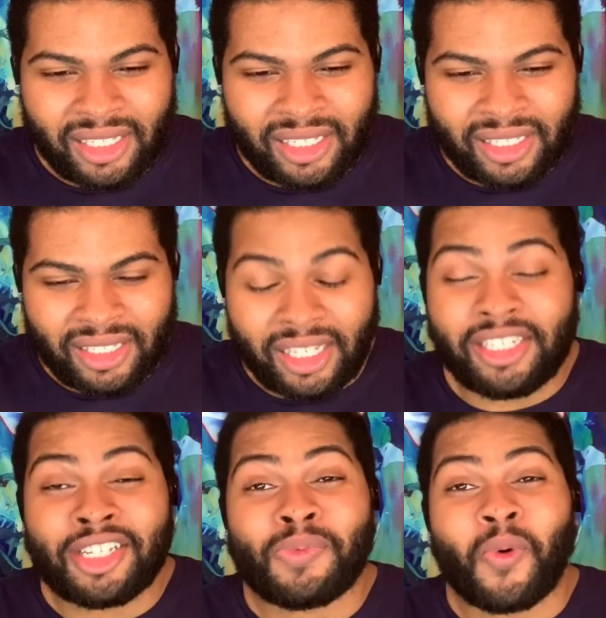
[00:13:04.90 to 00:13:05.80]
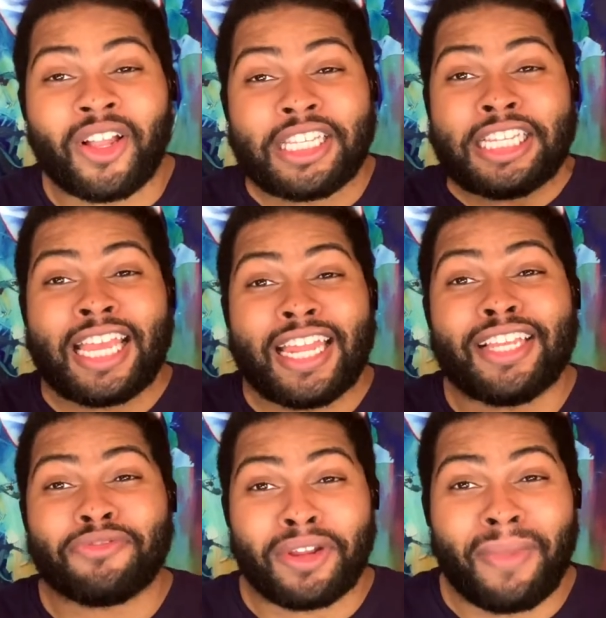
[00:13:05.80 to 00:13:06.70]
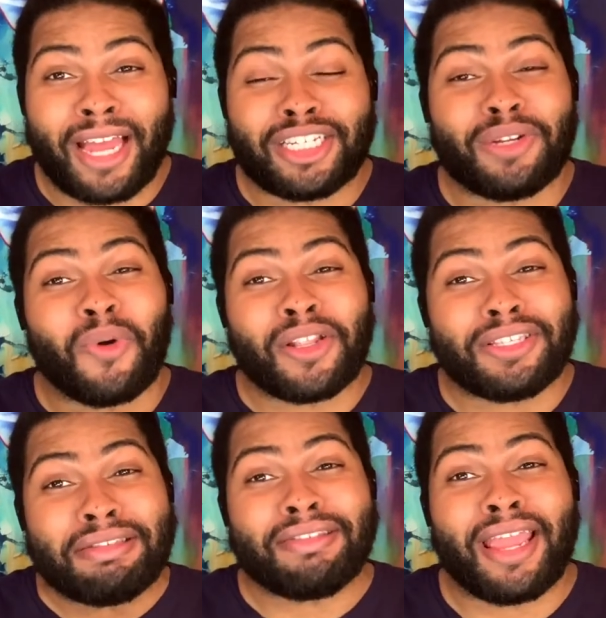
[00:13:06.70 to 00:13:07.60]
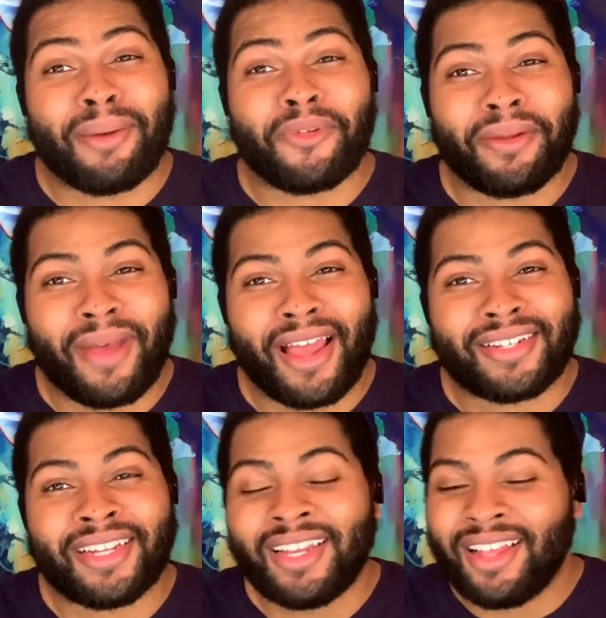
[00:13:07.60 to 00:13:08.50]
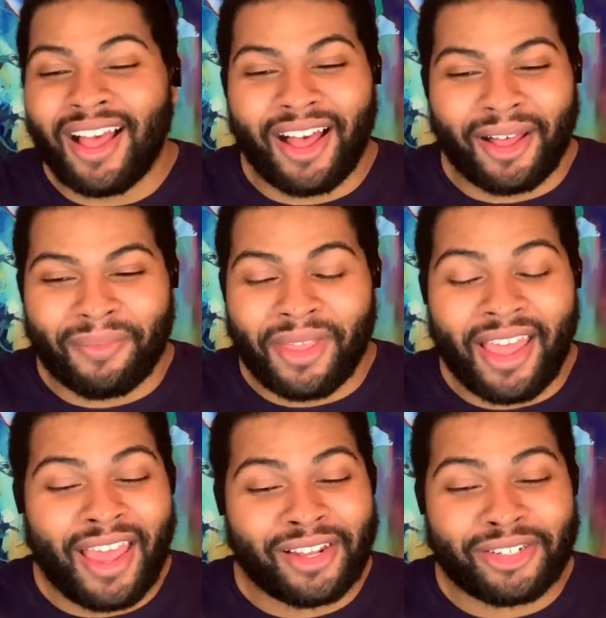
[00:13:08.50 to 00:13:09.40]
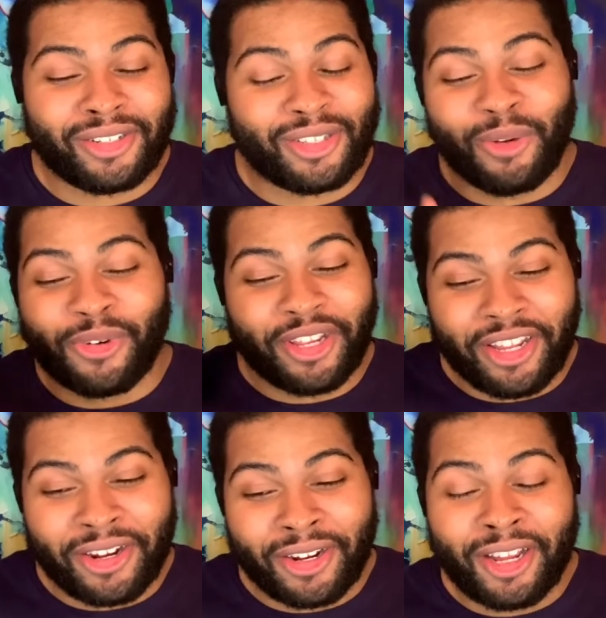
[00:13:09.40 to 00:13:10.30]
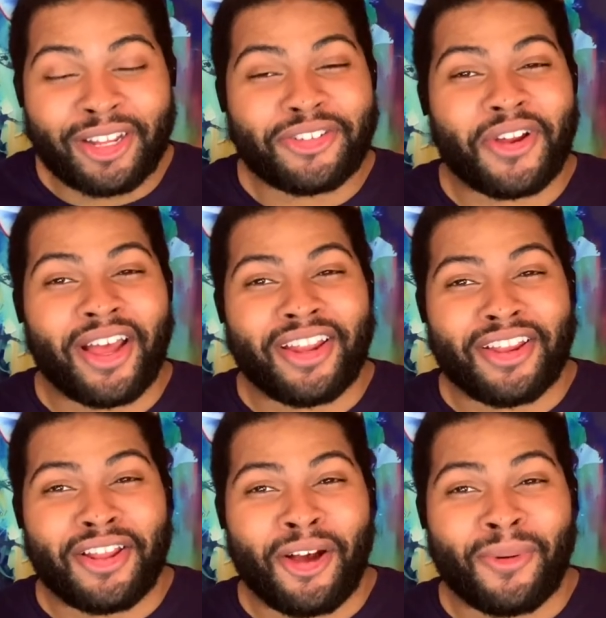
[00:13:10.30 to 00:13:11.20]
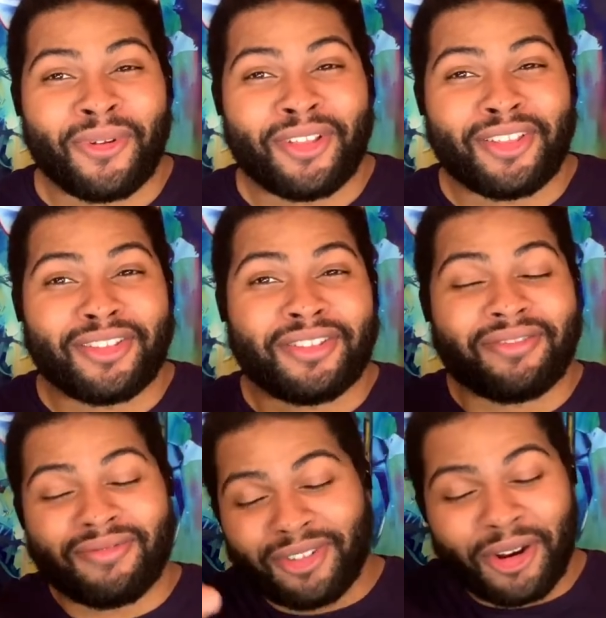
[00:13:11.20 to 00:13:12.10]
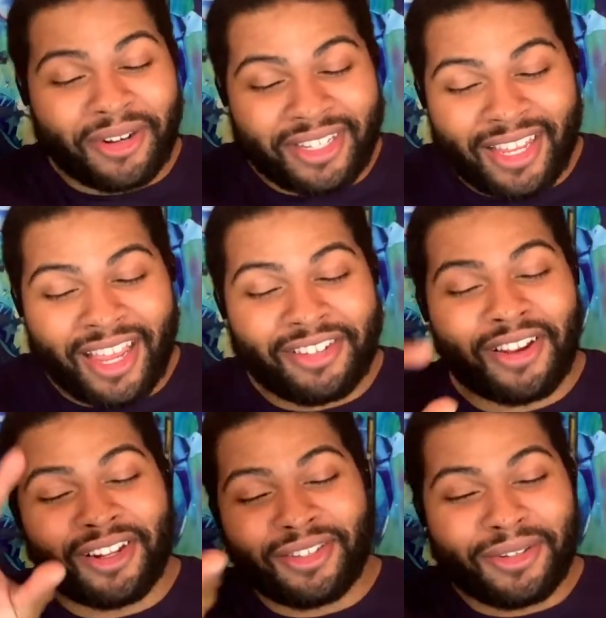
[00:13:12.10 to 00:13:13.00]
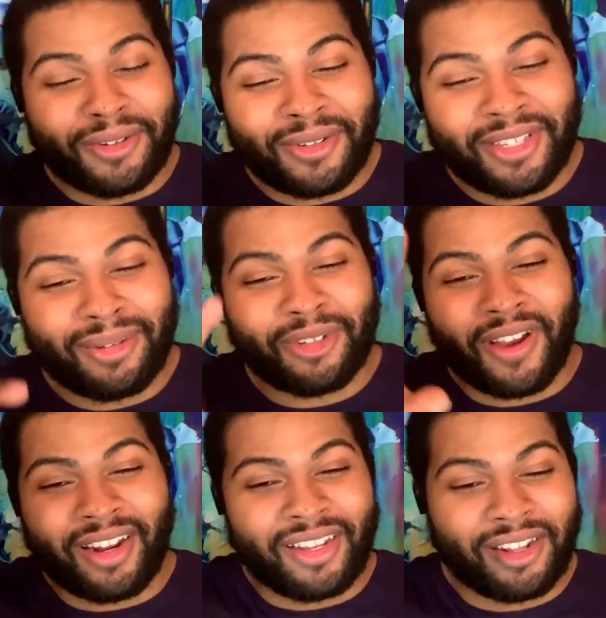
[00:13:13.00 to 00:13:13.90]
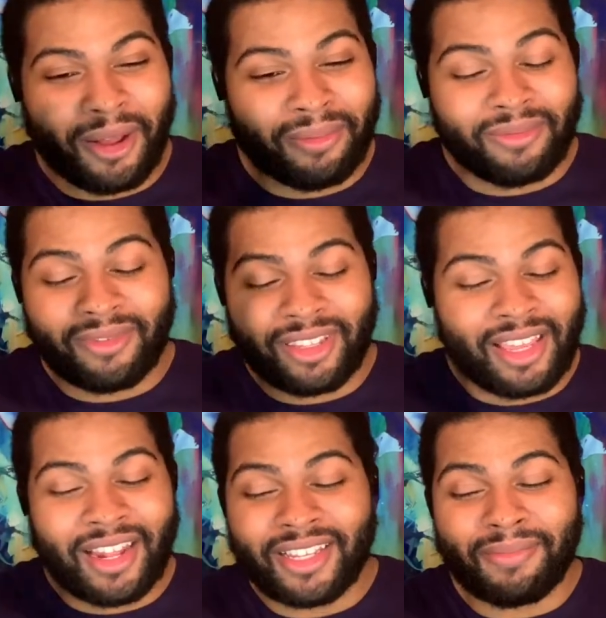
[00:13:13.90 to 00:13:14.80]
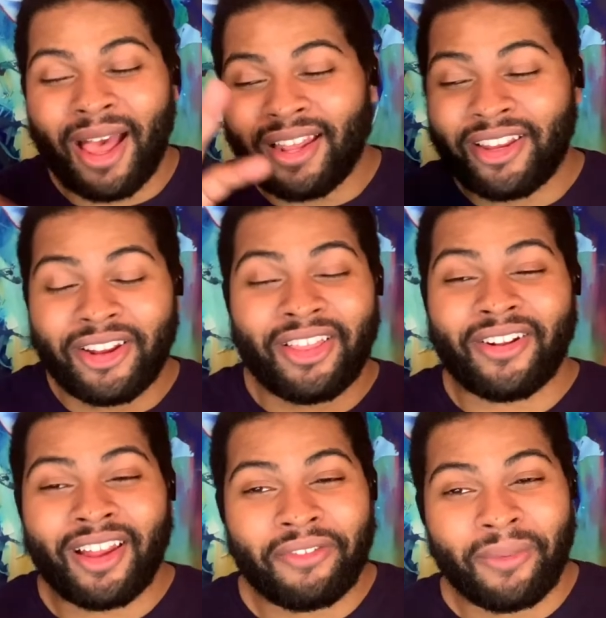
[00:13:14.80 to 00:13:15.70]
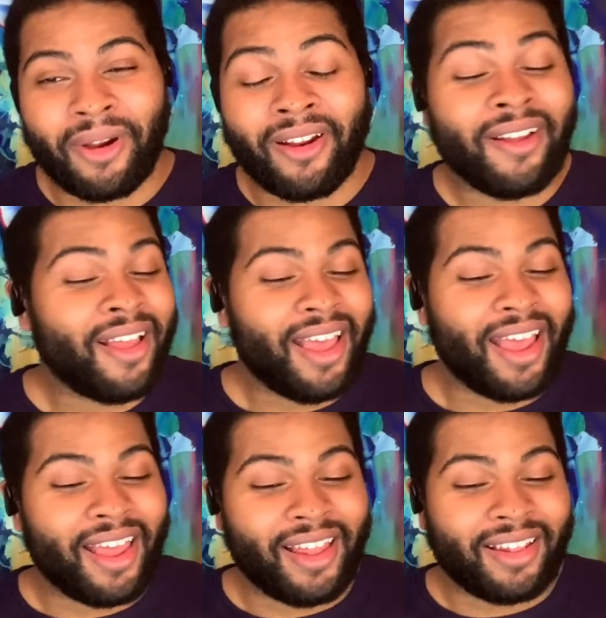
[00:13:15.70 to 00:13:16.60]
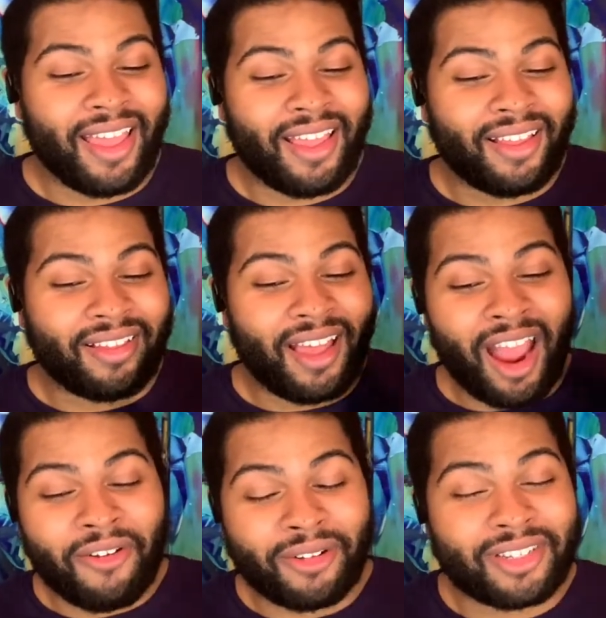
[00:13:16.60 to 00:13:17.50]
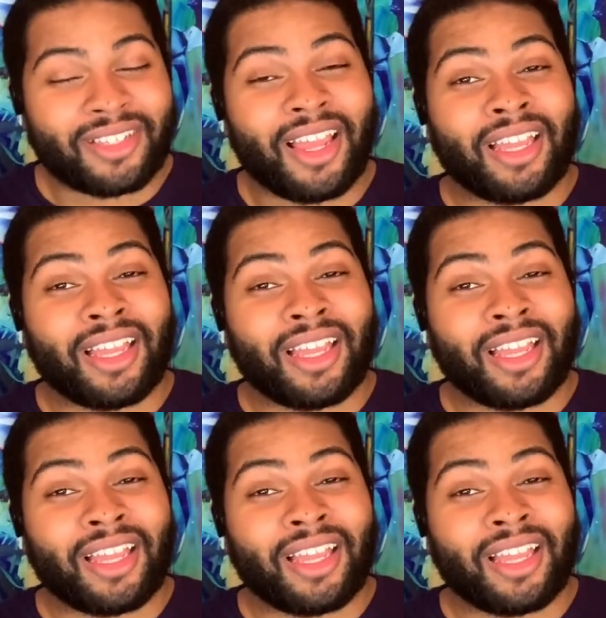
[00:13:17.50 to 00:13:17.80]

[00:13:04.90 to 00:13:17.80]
he just wants to get his rematch. He wants his damn rematch. Angel's over here trying to, you know, turn his head, trying to seduce him, trying to, you know, get his mind here and there and everywhere. And Cairo's just like,